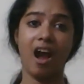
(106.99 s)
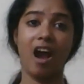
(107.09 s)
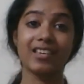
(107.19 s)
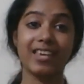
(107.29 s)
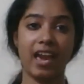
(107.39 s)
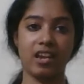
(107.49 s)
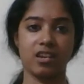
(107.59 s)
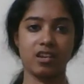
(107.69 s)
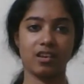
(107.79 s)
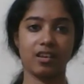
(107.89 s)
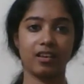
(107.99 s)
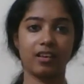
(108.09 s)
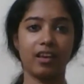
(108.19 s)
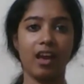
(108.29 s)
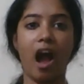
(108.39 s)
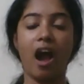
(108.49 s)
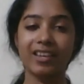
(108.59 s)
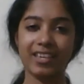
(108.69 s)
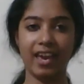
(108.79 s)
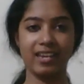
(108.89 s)
Again,
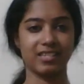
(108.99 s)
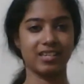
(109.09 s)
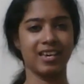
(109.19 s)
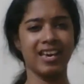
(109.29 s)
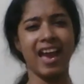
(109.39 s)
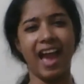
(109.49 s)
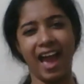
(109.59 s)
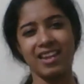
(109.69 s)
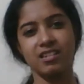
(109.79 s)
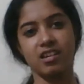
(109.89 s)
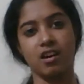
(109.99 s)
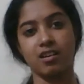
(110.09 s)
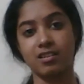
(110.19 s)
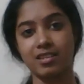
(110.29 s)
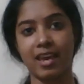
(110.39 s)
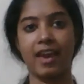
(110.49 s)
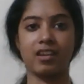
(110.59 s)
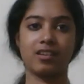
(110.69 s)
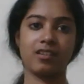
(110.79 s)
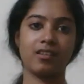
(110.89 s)
again, and
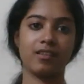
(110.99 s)
again.